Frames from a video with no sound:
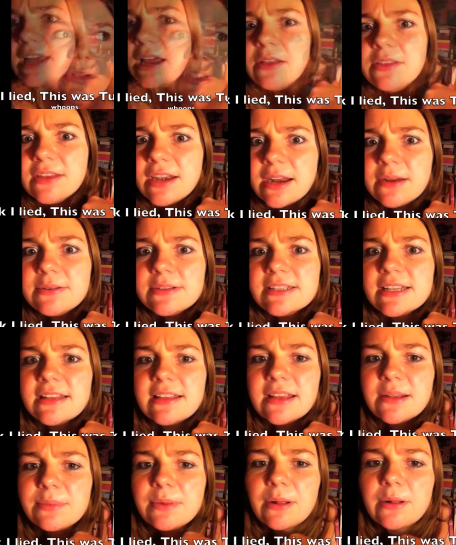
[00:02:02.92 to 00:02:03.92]
town that I was in,
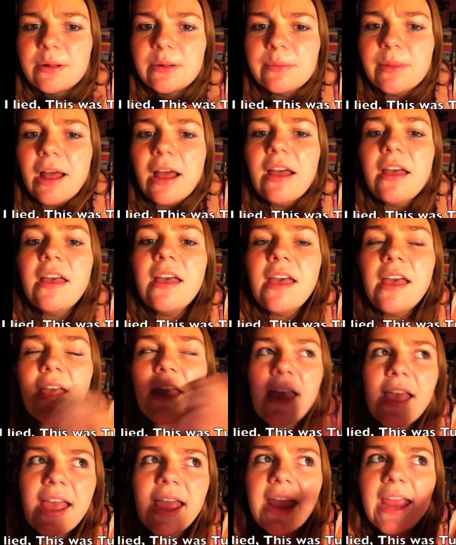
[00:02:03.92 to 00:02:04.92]
like blah blah blah,
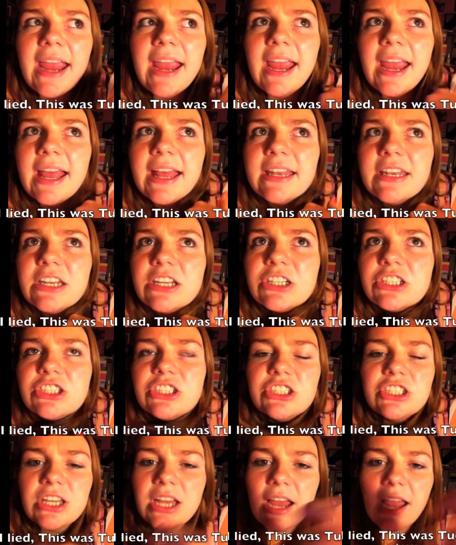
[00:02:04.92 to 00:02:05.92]
and
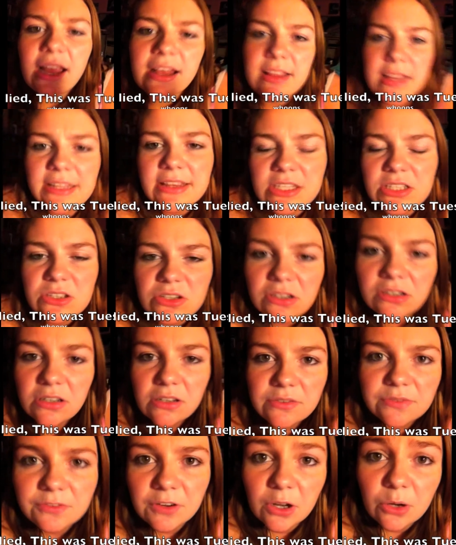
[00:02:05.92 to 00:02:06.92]
like this
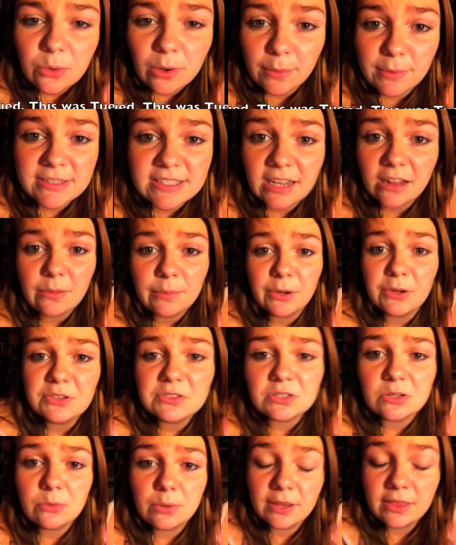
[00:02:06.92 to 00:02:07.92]
girl from who I went to elementary
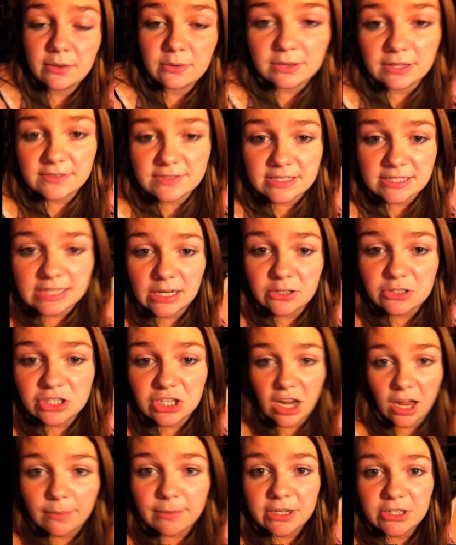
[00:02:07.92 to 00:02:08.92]
school with who lives in the town, she
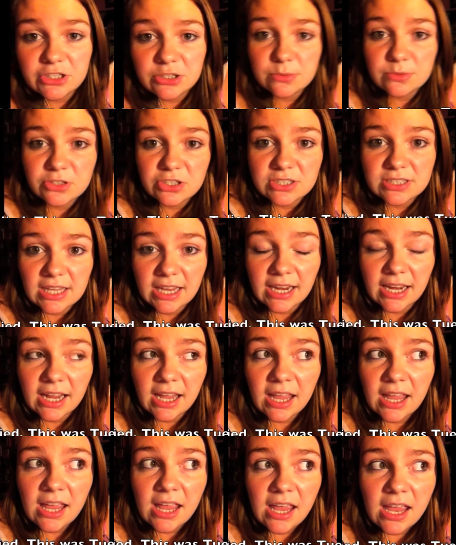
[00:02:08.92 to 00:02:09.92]
commented, she was just like,
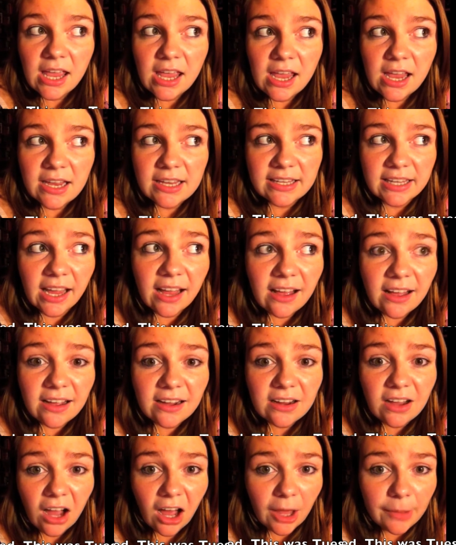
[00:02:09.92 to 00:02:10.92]
yeah,
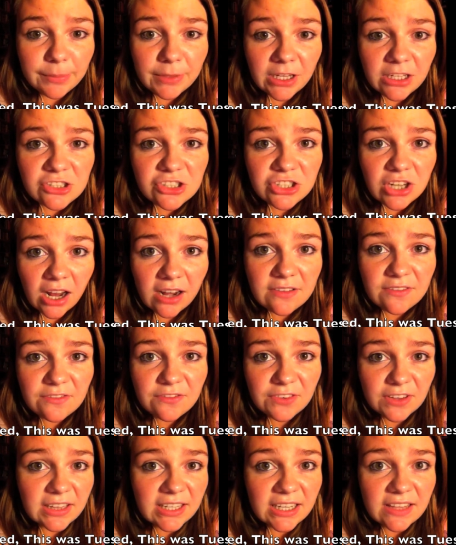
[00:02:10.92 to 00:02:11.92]
a cop got shot in
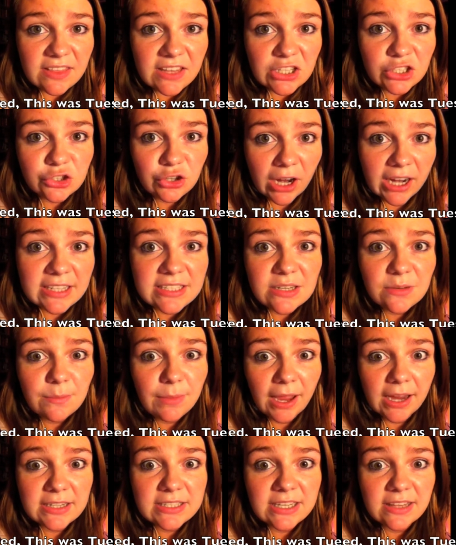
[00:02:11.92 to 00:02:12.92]
Philly and they tracked him
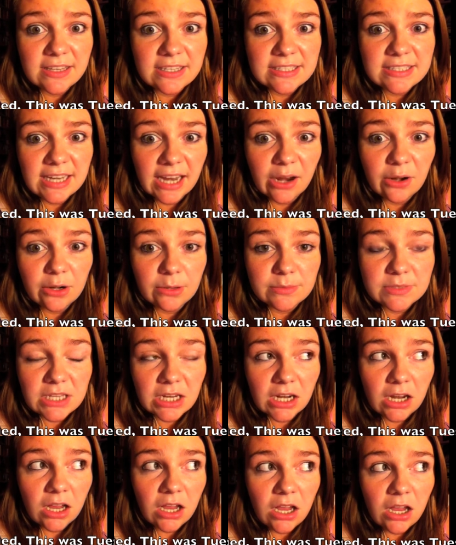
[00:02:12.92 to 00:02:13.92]
back to this town. I was
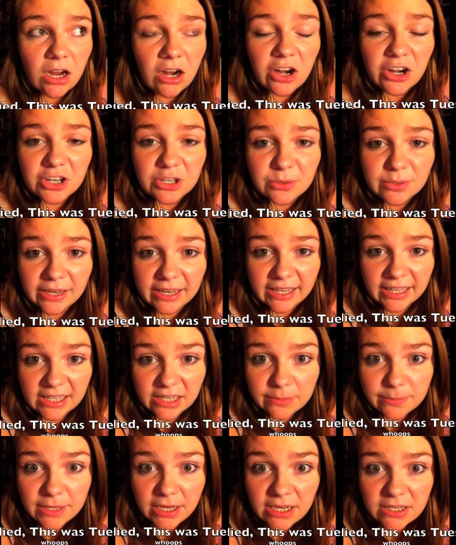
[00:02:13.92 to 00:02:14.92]
like, are you
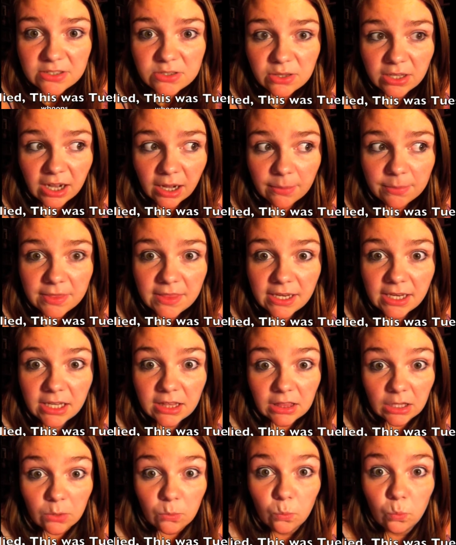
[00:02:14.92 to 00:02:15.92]
kidding me? So like I'm
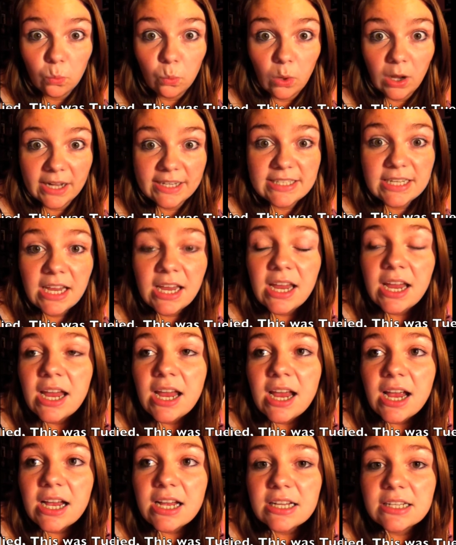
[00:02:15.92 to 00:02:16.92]
thinking like what?
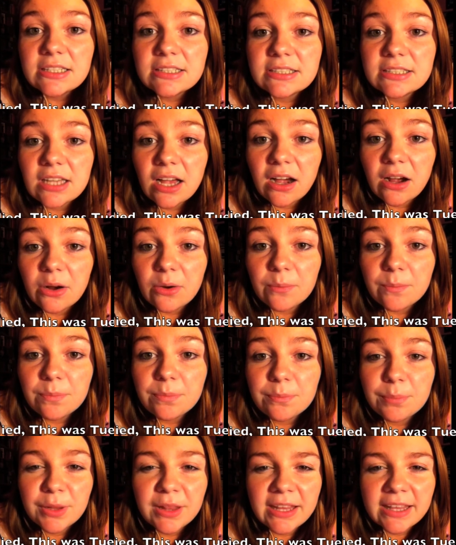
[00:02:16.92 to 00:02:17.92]
So
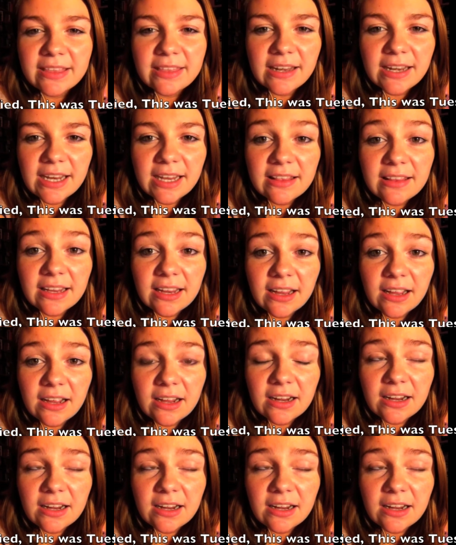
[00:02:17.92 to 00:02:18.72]
but like then again, like